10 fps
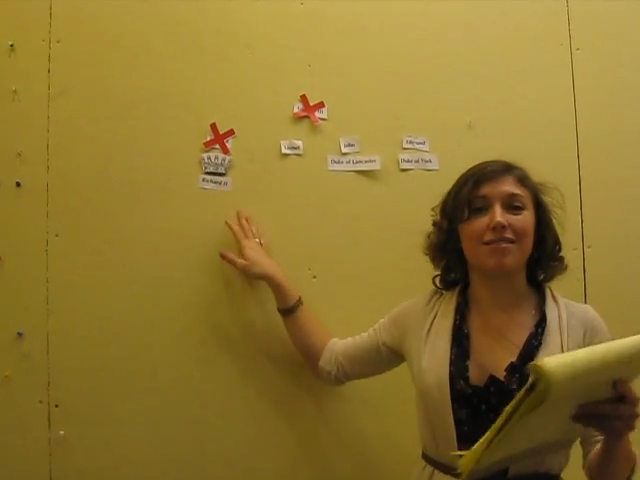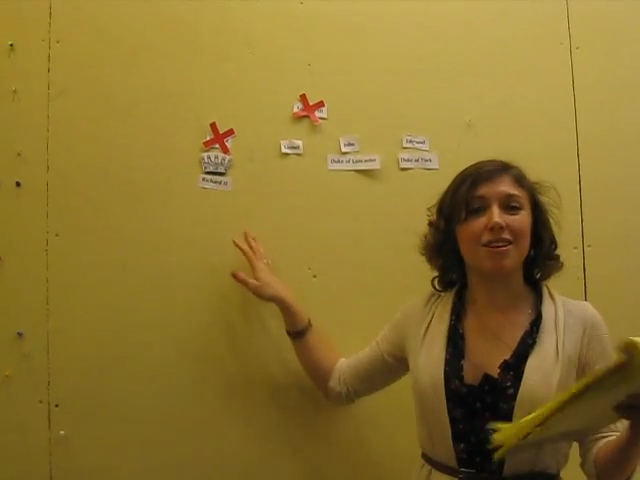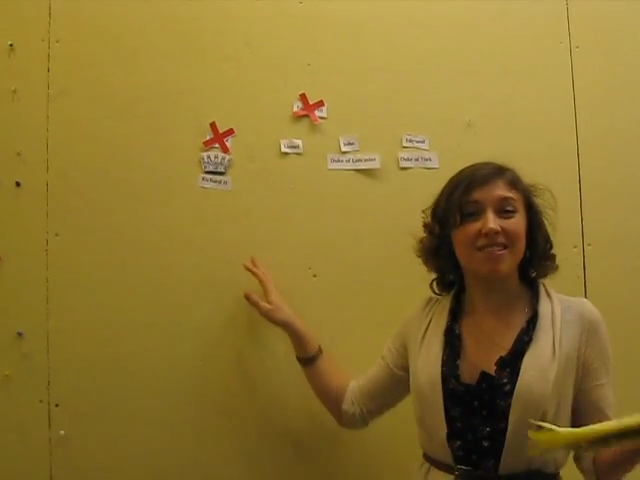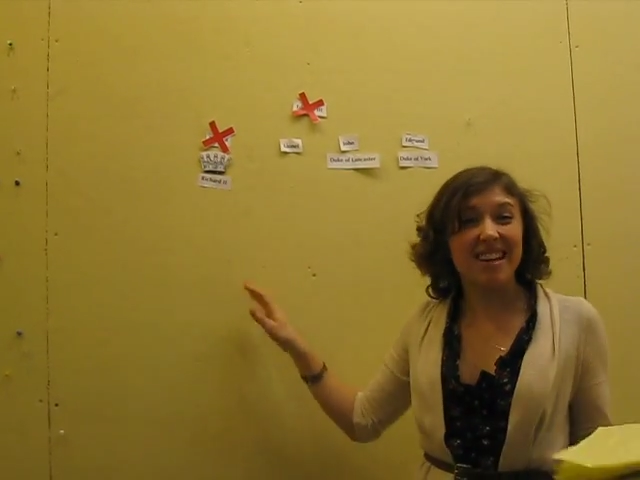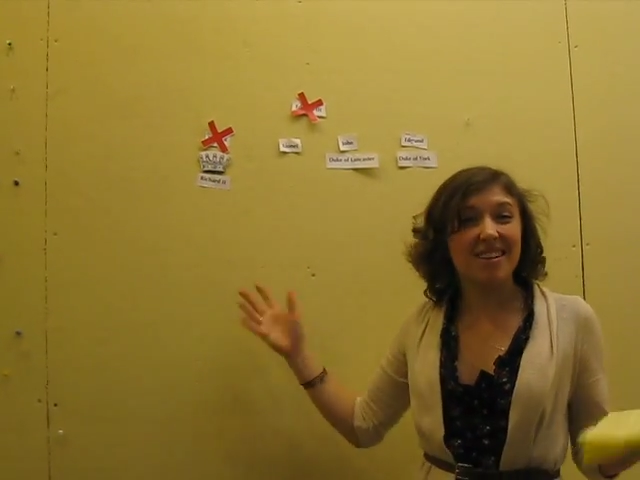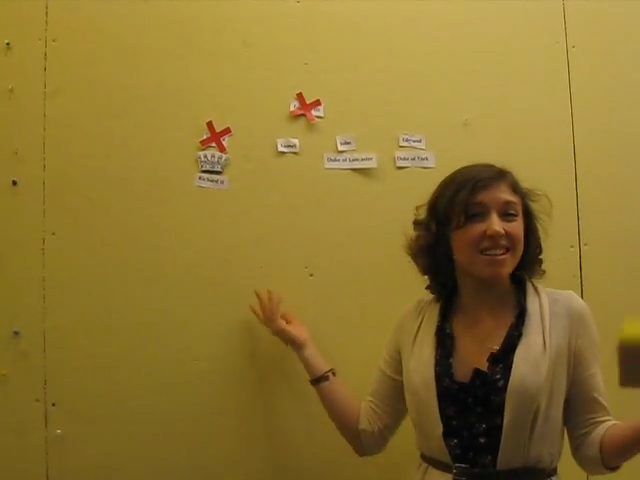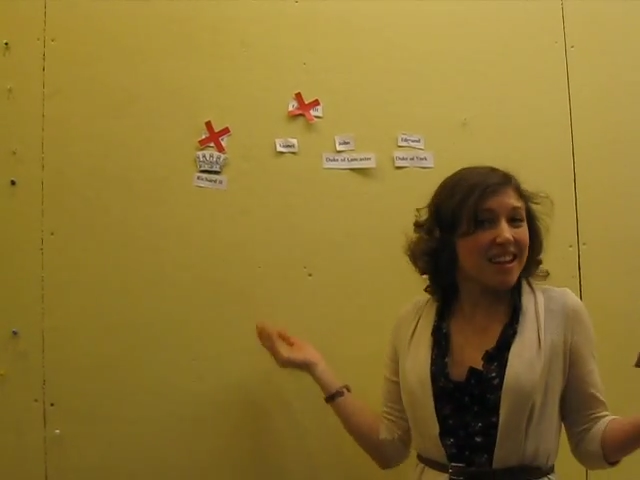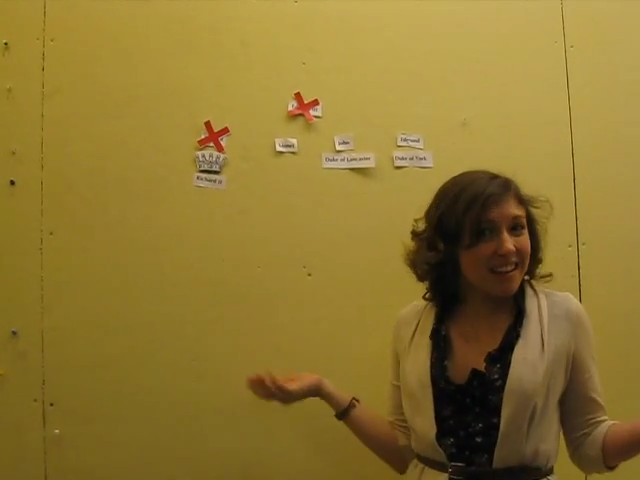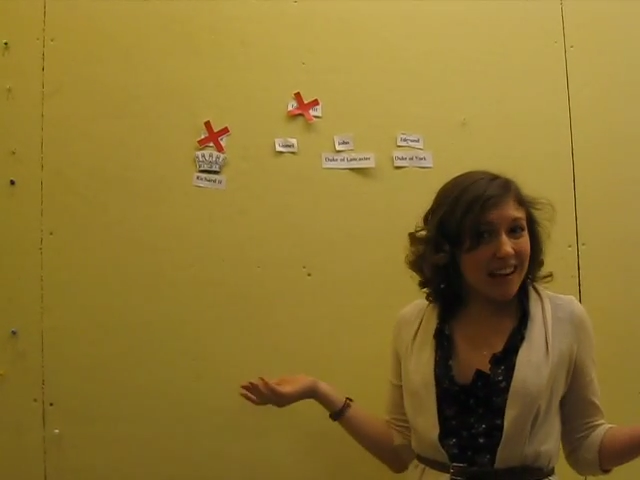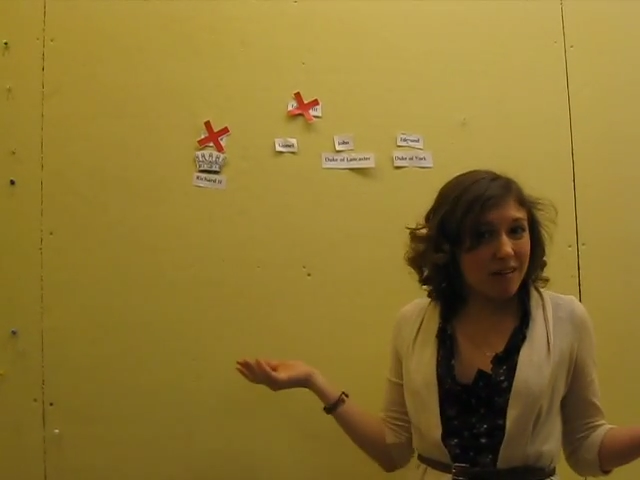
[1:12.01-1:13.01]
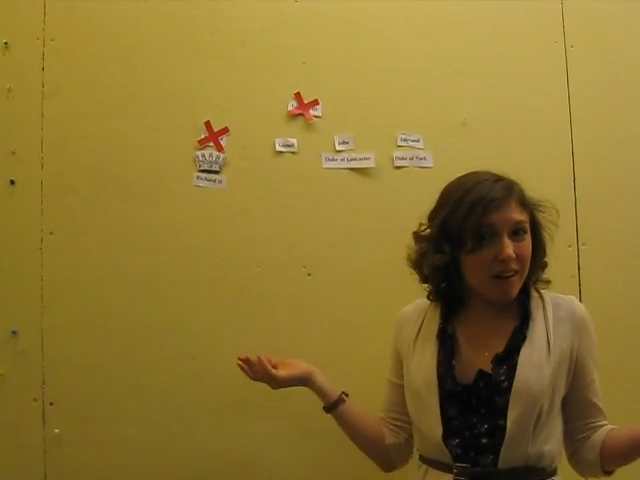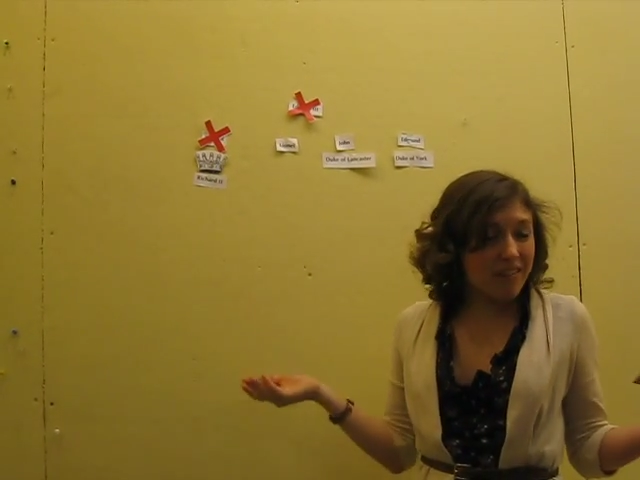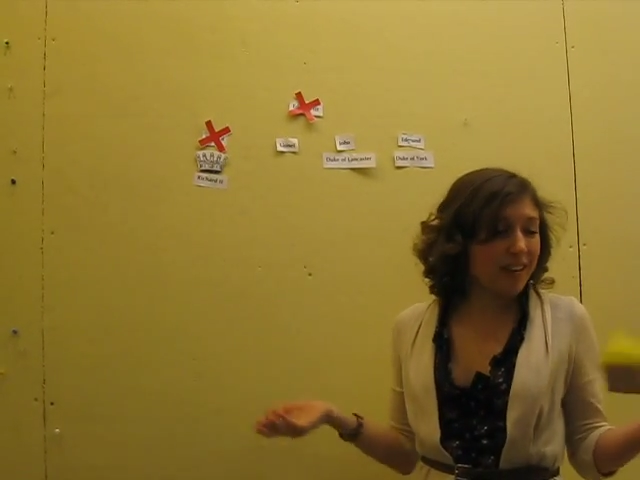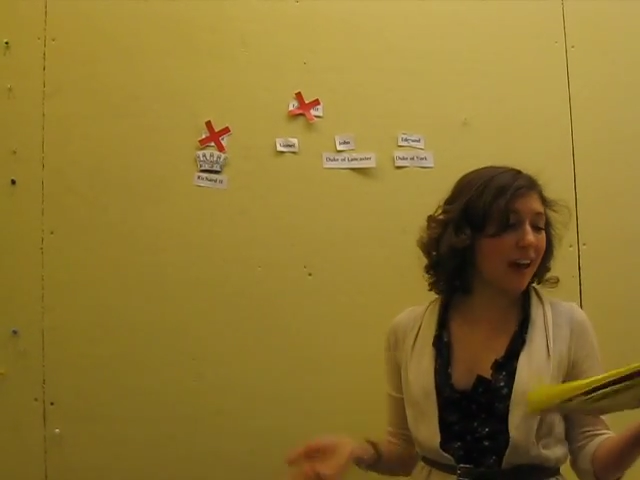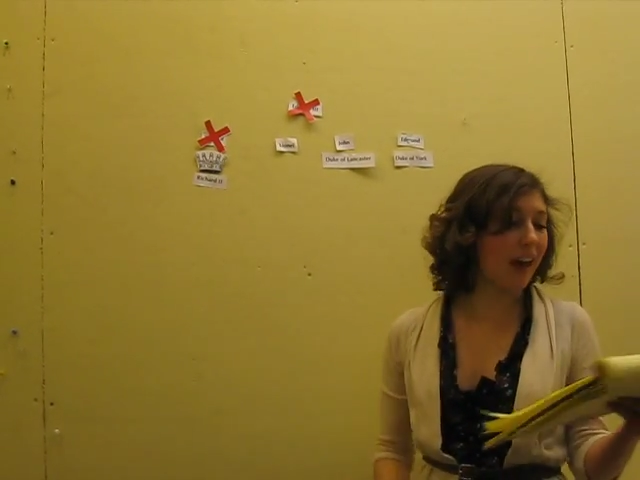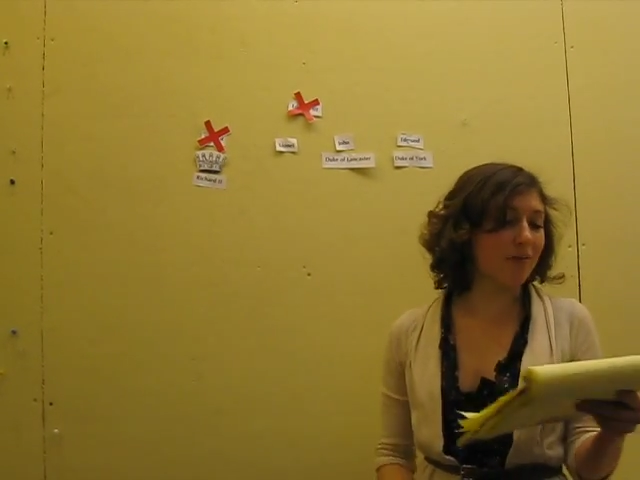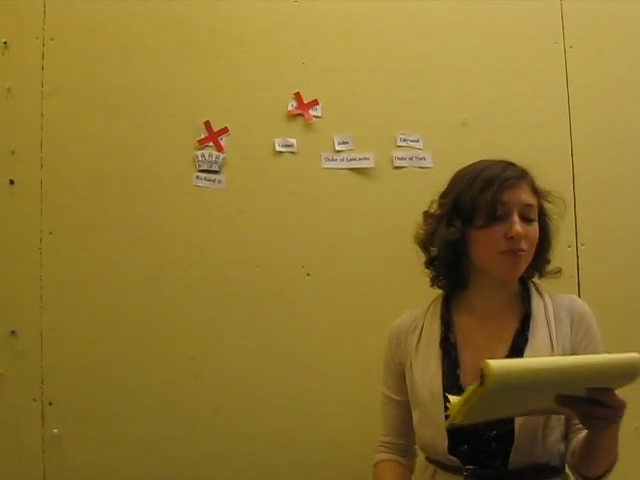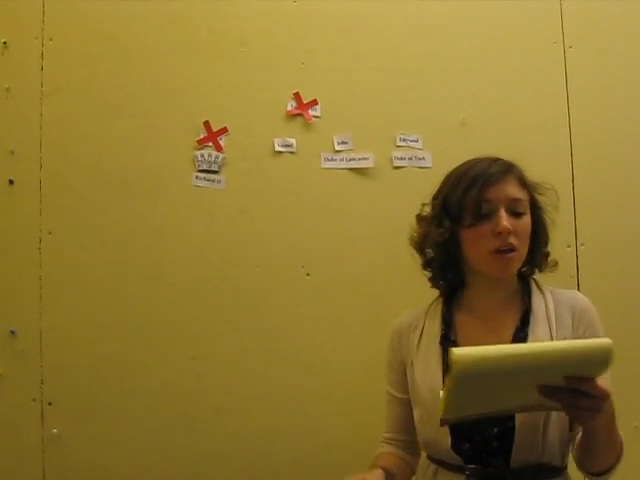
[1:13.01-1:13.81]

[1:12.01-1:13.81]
Turns out he's not that great of a king.